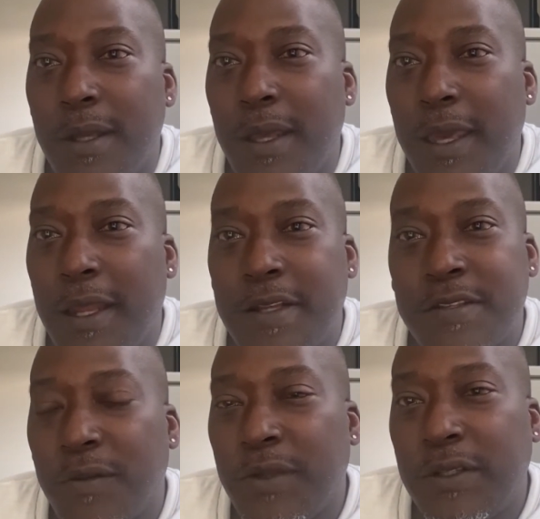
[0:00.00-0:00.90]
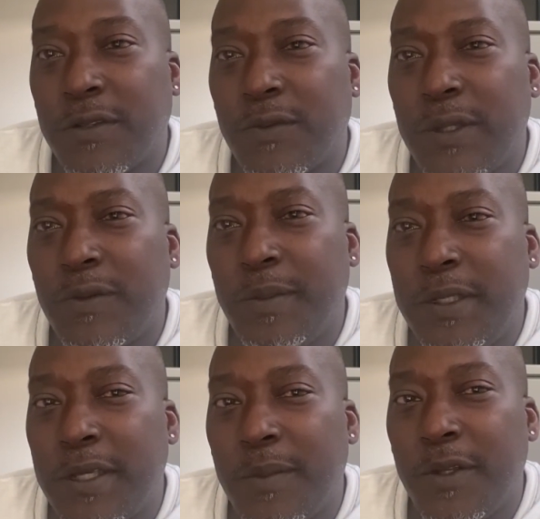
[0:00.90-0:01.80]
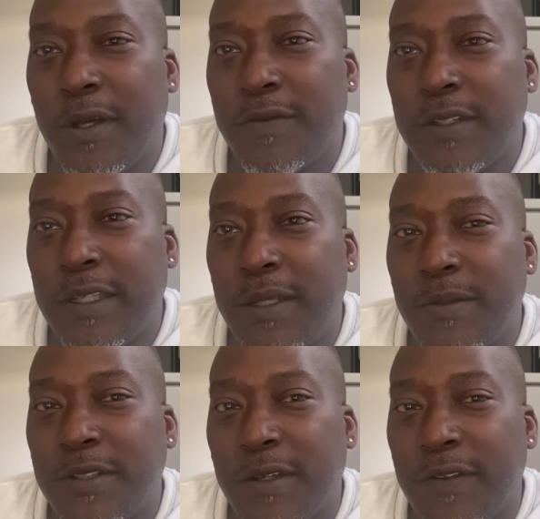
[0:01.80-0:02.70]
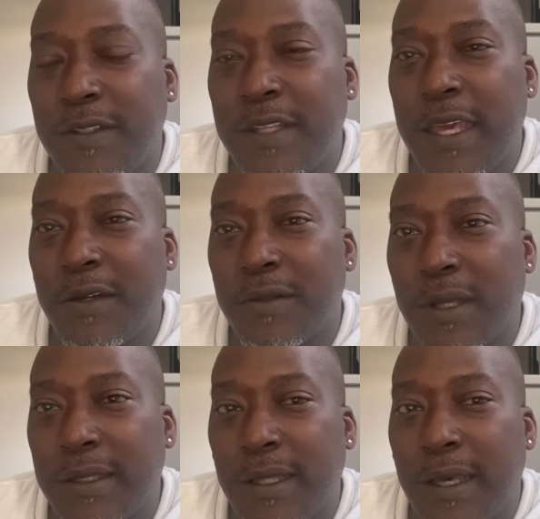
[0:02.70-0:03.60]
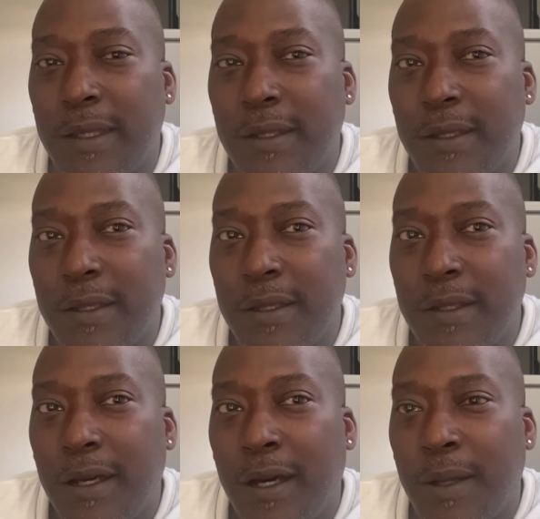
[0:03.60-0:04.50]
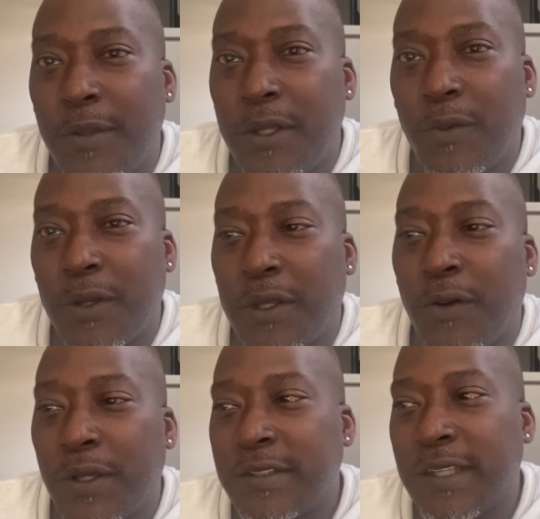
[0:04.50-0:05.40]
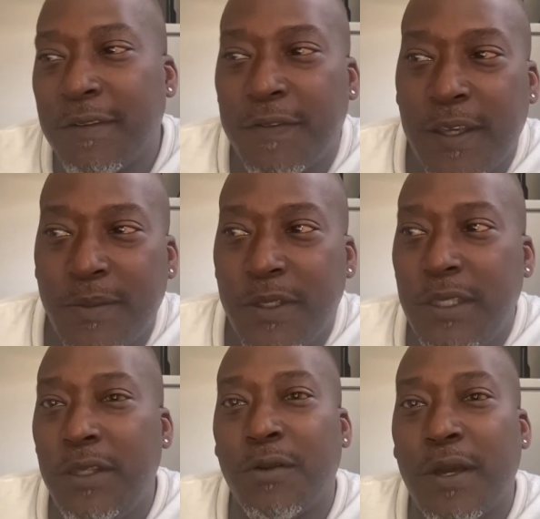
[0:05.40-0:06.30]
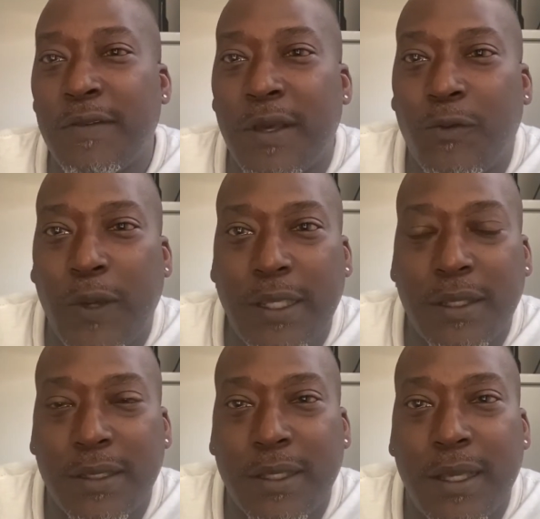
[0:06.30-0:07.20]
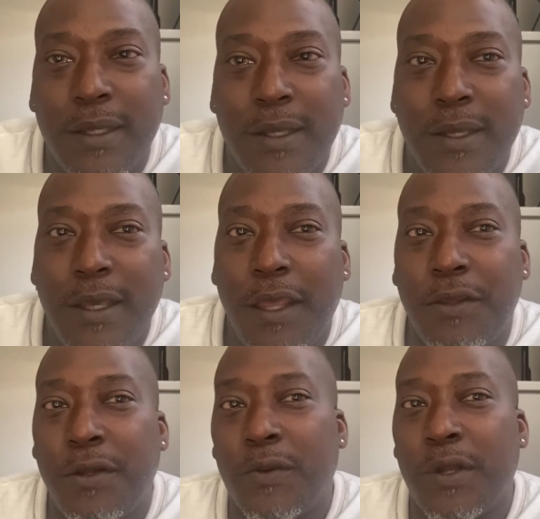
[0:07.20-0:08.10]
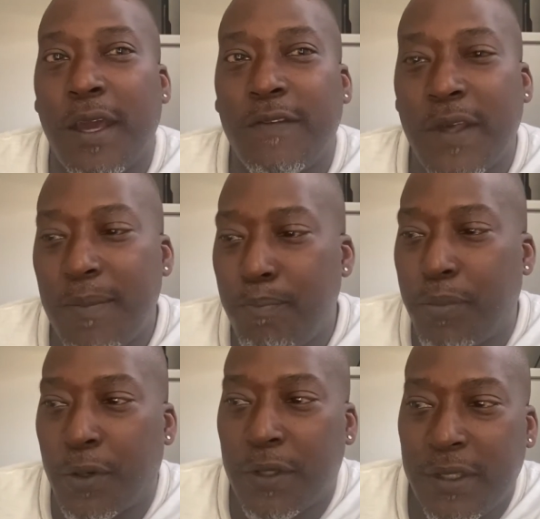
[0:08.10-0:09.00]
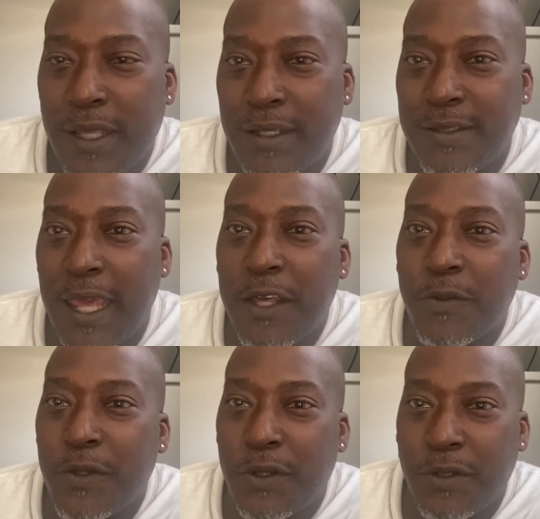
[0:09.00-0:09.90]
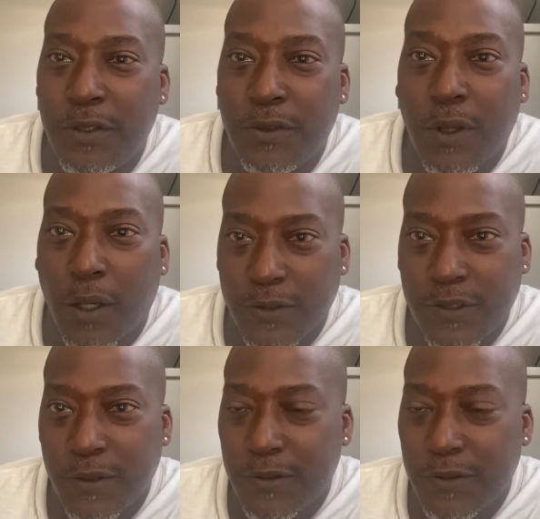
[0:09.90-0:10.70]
And I just don't think Tariq would be dumb enough to get himself entangled like that. You don't want to go against that family. You don't have that weight like that. And you don't want to have that burden, that entanglement on you also.